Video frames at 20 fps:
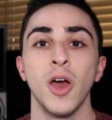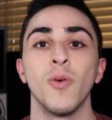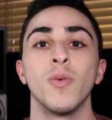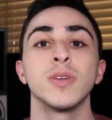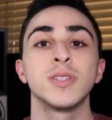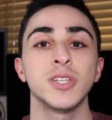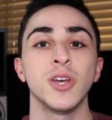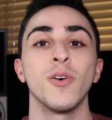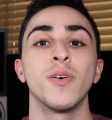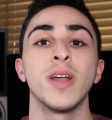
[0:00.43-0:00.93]

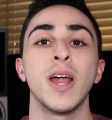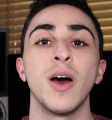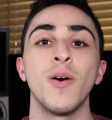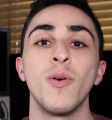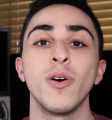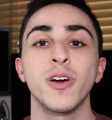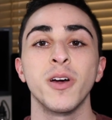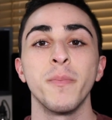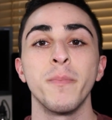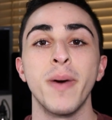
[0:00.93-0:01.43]
What's going on?
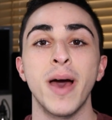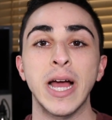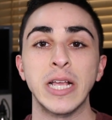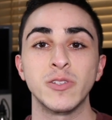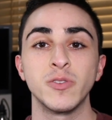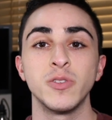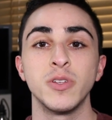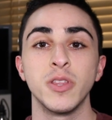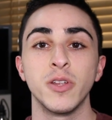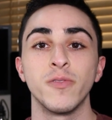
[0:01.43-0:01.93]
Welcome back
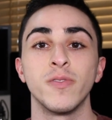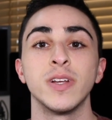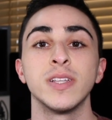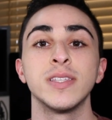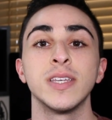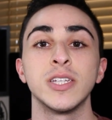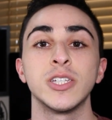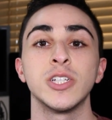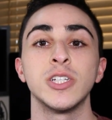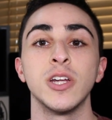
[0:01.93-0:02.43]
to another
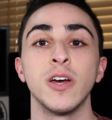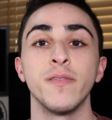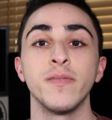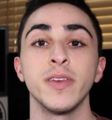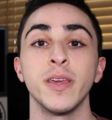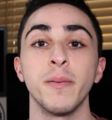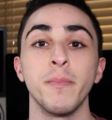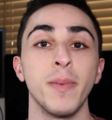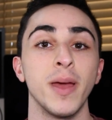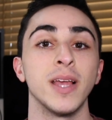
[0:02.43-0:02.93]
rendition of
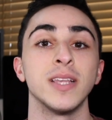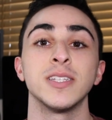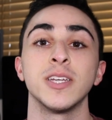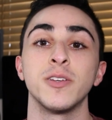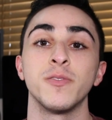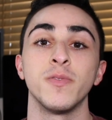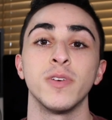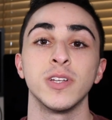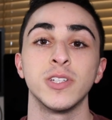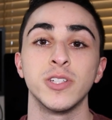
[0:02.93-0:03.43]
the Amanda
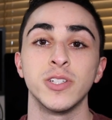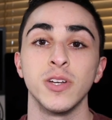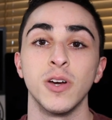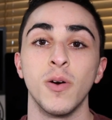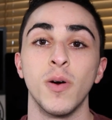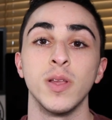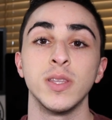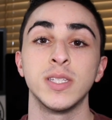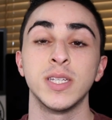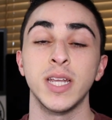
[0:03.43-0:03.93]
and Rich
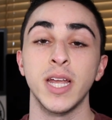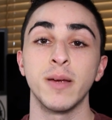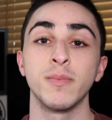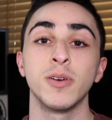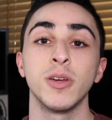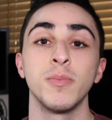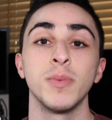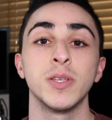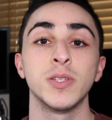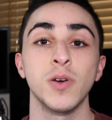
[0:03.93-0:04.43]
Show. And today I'm
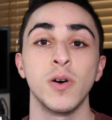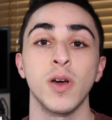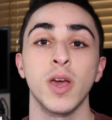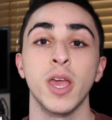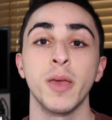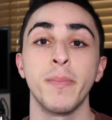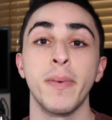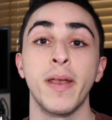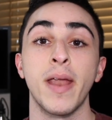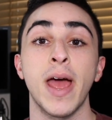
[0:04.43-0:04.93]
going to be
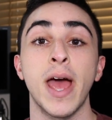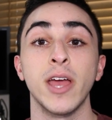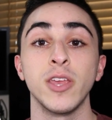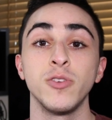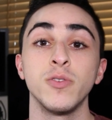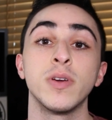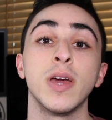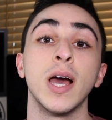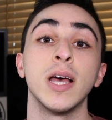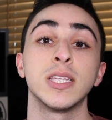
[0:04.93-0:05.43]
talking about how
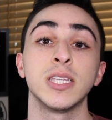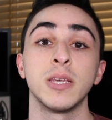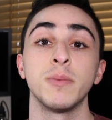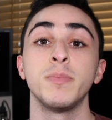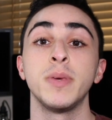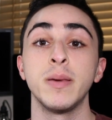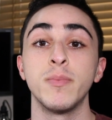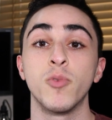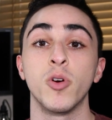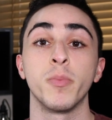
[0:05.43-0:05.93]
you guys can
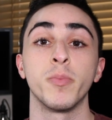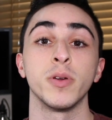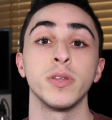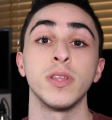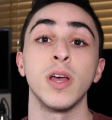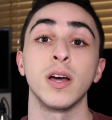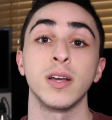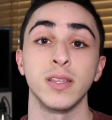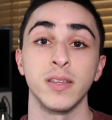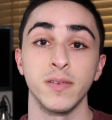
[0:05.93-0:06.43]
be more
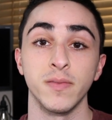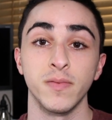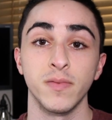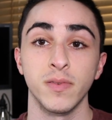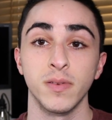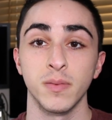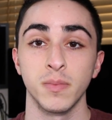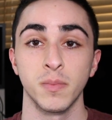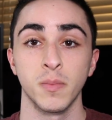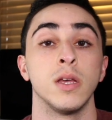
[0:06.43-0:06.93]
productive.
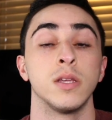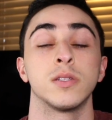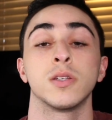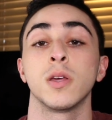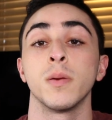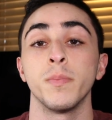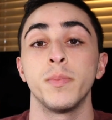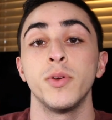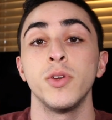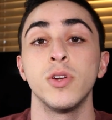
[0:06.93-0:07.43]
So
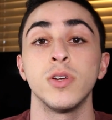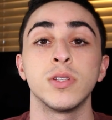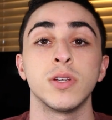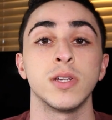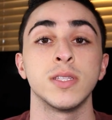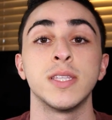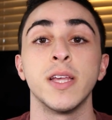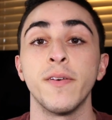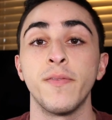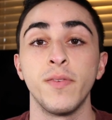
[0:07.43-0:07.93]
computers
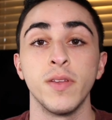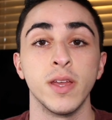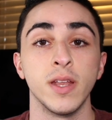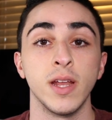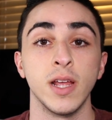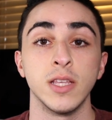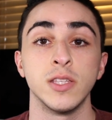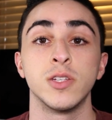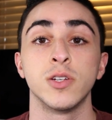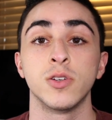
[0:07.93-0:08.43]
are definitely an
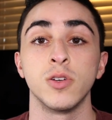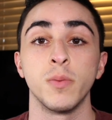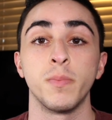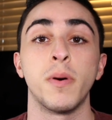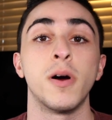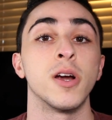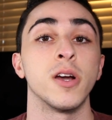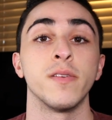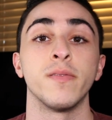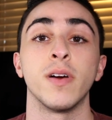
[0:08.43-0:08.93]
integral
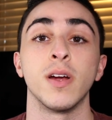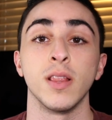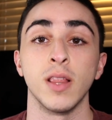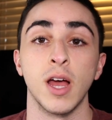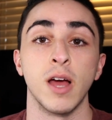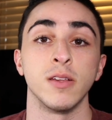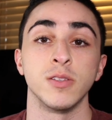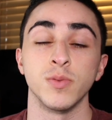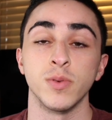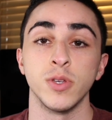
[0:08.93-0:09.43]
part of our lives.